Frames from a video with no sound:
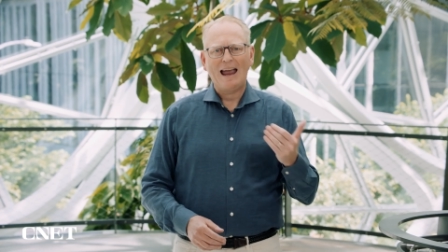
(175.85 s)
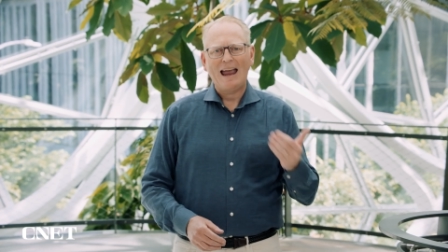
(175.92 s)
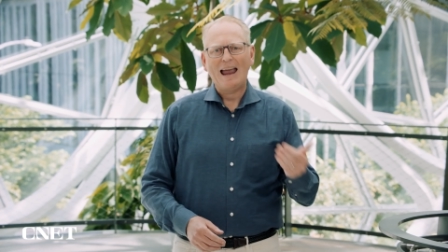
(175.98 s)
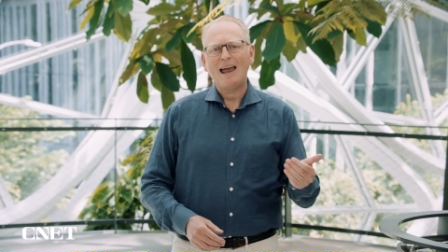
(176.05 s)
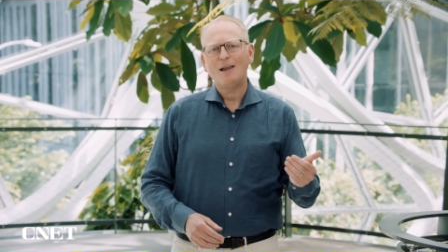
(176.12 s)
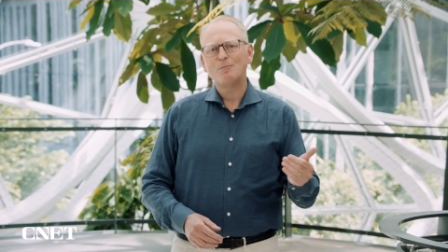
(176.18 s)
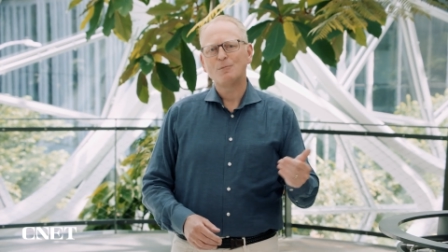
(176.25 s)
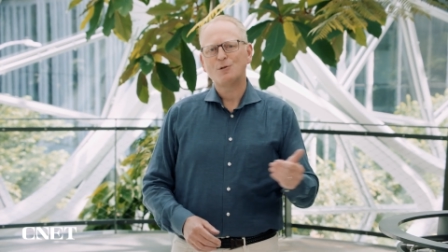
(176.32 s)

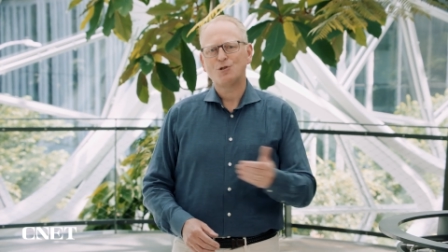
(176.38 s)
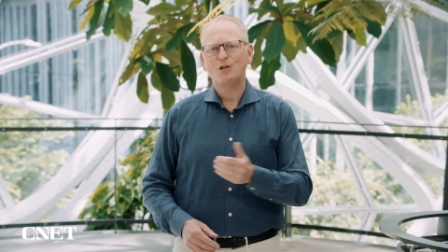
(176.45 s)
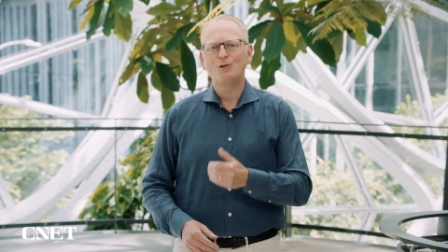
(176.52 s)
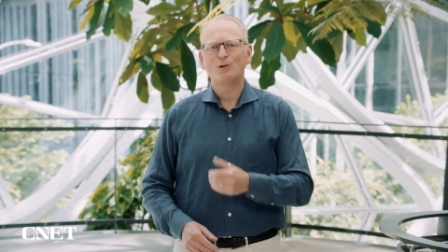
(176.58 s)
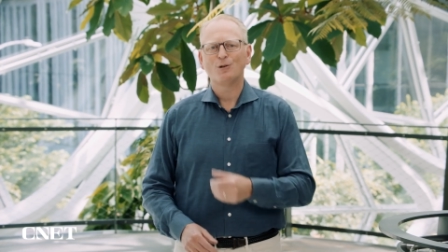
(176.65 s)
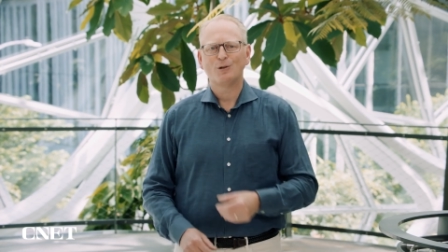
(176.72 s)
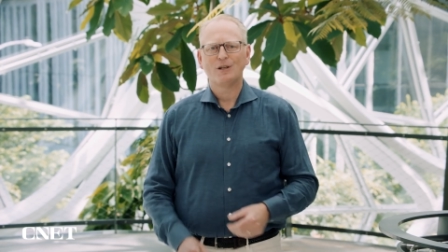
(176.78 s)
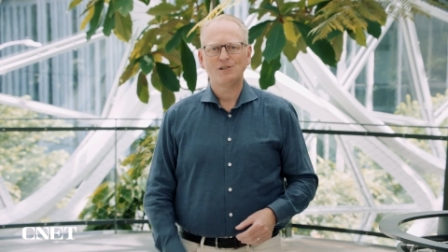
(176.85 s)
and
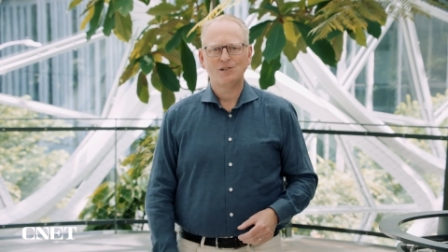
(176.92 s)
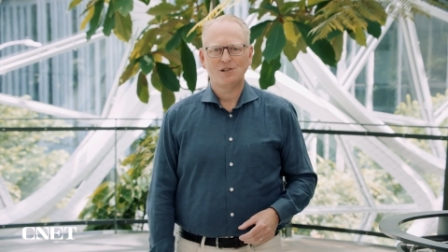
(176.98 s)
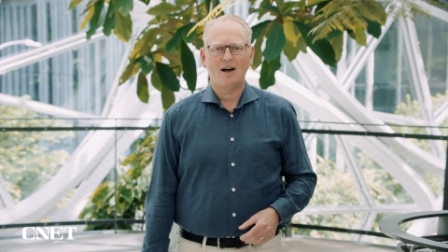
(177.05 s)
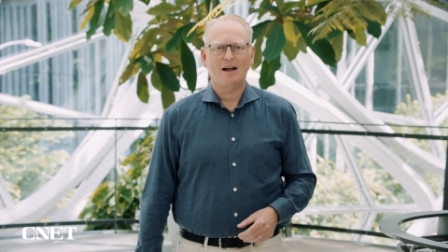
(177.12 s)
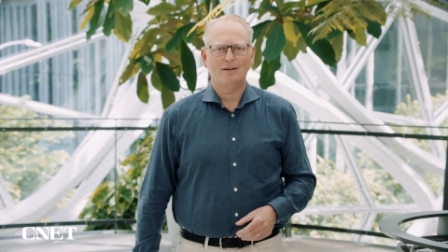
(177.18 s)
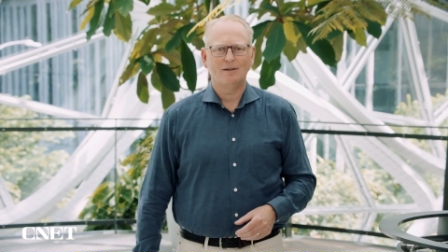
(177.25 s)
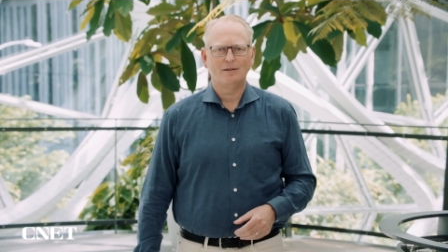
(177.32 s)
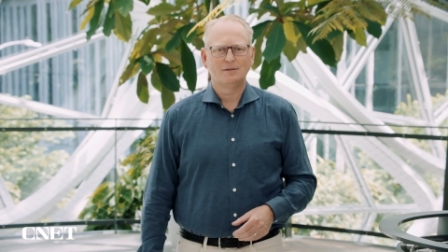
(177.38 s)
machine learning
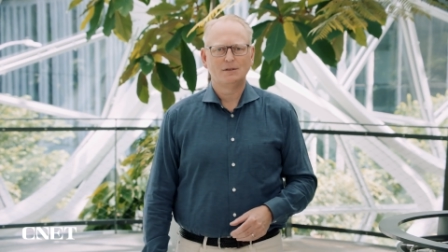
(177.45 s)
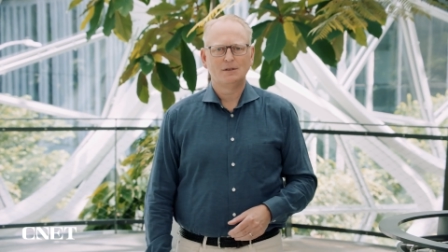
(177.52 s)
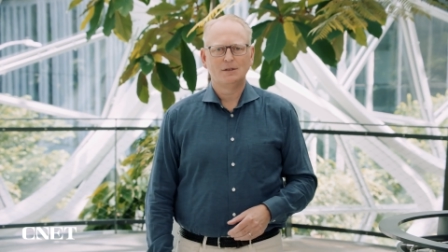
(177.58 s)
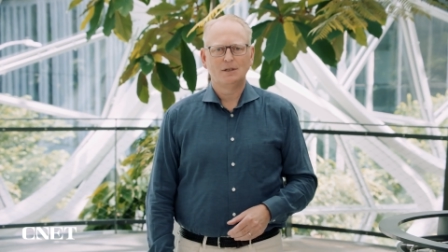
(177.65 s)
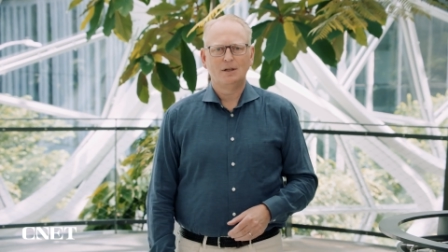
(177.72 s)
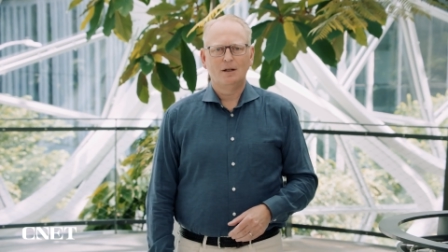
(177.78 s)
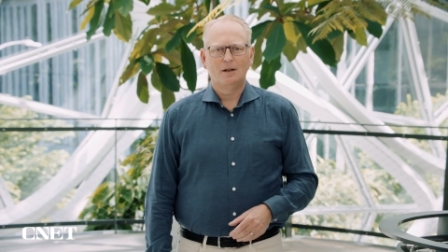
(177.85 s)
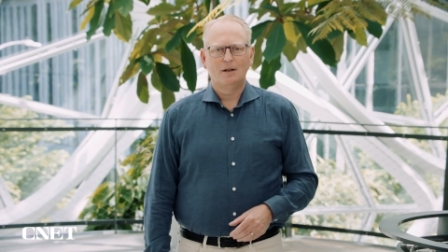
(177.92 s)
side.
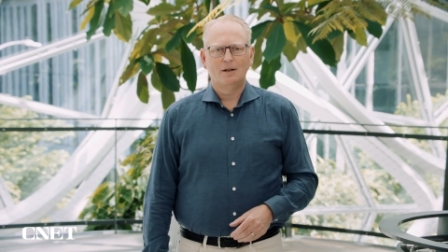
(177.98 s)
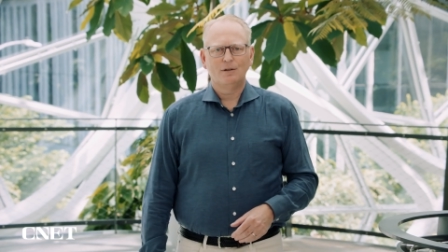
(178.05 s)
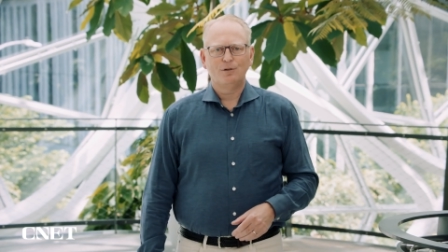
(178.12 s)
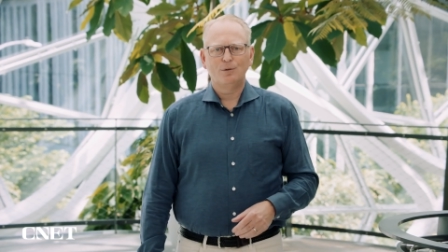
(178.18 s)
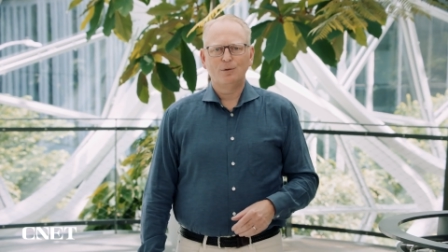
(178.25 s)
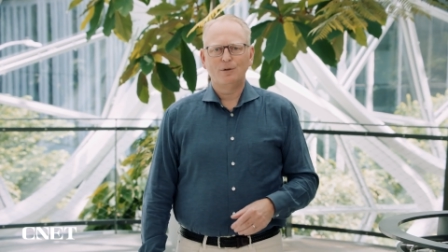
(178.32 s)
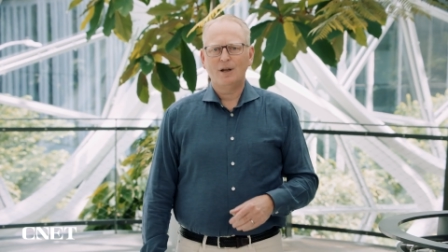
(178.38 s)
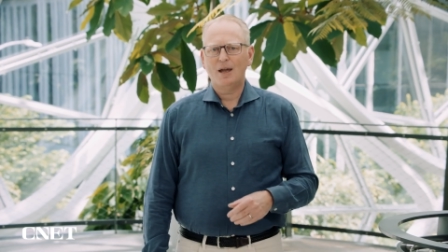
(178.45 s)

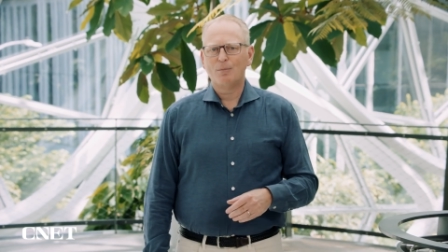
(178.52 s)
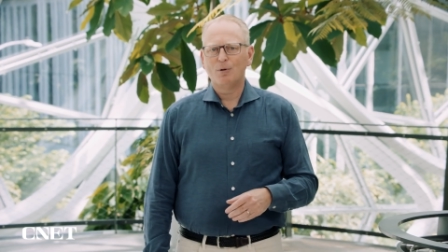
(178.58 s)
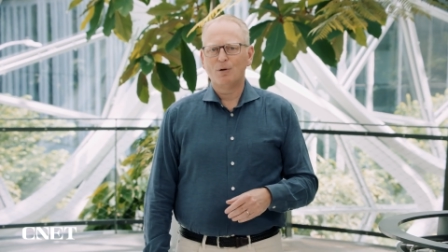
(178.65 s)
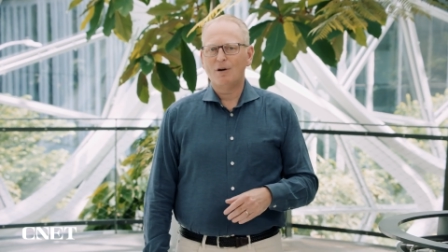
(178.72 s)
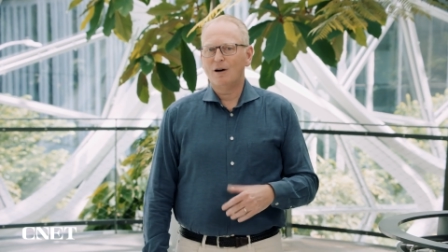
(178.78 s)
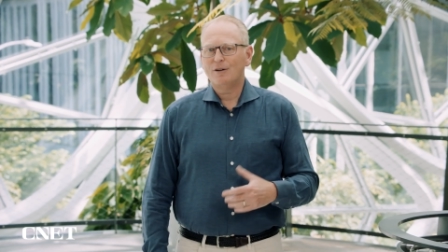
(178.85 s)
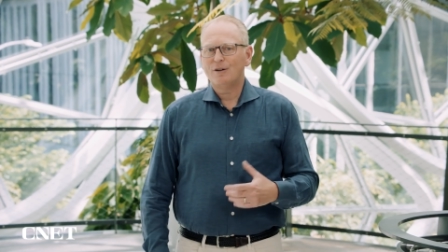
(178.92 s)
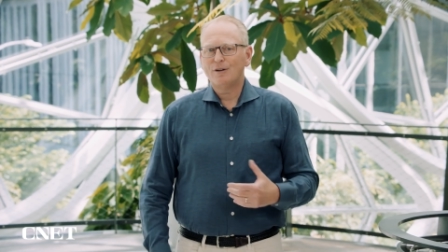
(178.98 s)
To enable
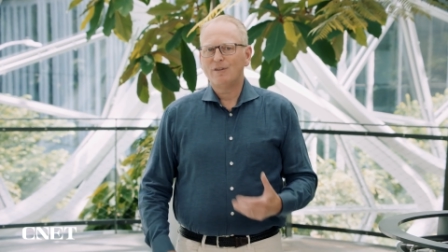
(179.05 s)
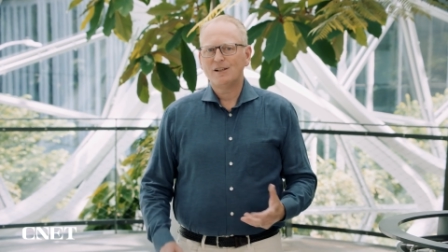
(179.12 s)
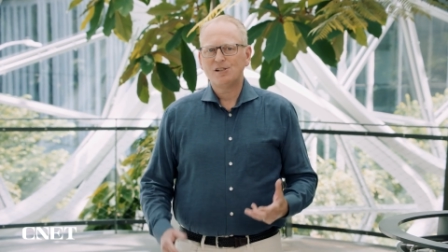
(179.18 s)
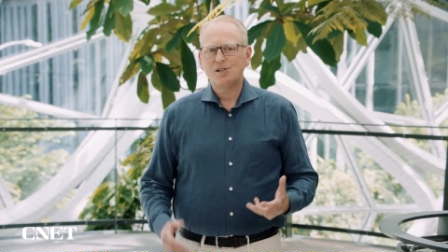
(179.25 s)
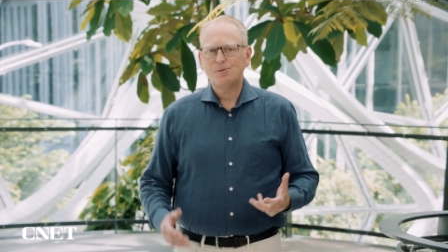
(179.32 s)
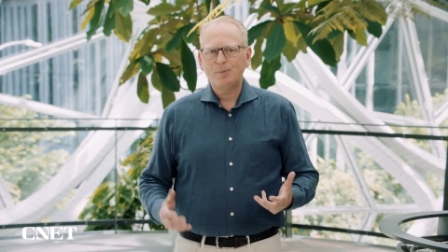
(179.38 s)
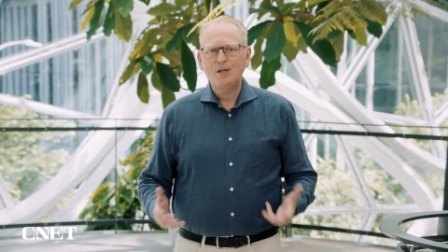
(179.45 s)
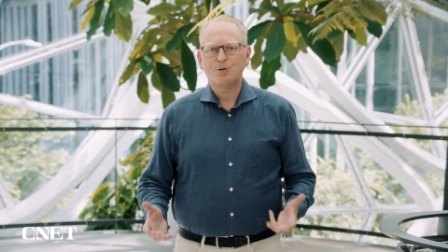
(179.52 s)

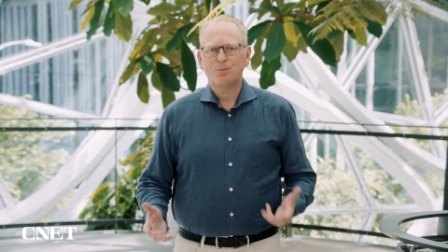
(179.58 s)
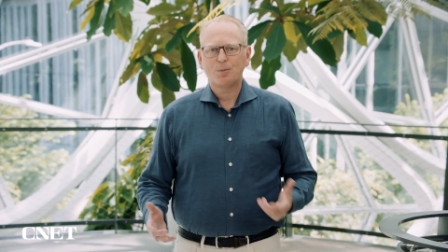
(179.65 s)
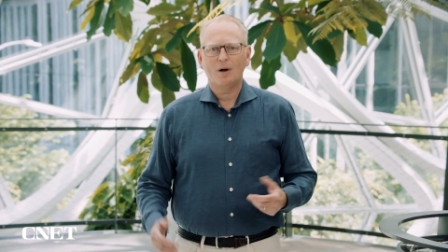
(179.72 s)
on-device speech